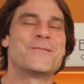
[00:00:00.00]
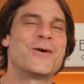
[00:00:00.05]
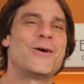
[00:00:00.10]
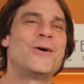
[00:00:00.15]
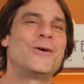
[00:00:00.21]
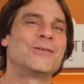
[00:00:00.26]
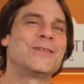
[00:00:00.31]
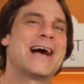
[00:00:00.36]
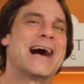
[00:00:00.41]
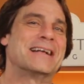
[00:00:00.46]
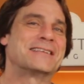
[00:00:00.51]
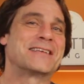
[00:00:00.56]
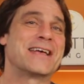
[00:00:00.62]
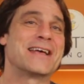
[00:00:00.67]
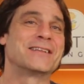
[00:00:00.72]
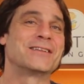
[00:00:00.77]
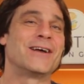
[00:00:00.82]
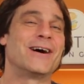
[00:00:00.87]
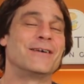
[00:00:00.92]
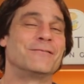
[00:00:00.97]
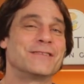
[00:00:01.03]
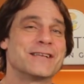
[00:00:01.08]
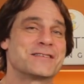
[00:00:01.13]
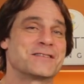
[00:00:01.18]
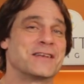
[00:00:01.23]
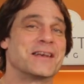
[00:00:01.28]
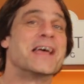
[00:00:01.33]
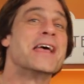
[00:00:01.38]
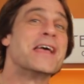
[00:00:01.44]
Whole Latte Love.
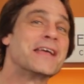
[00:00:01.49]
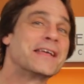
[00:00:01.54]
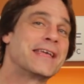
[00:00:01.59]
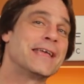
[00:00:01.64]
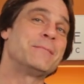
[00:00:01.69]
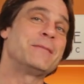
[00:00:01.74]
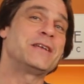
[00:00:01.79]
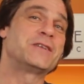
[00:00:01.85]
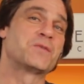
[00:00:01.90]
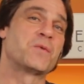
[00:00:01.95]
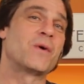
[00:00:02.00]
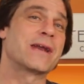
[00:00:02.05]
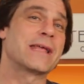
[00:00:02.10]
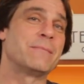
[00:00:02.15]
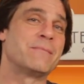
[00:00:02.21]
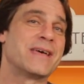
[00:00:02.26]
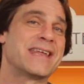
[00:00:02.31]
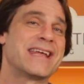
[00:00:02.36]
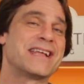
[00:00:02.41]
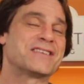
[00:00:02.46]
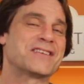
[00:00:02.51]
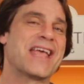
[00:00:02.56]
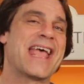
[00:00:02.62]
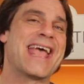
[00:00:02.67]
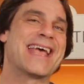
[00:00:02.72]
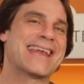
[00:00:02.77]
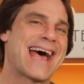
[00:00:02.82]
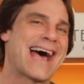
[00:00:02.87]
Listen, give me 20 minutes and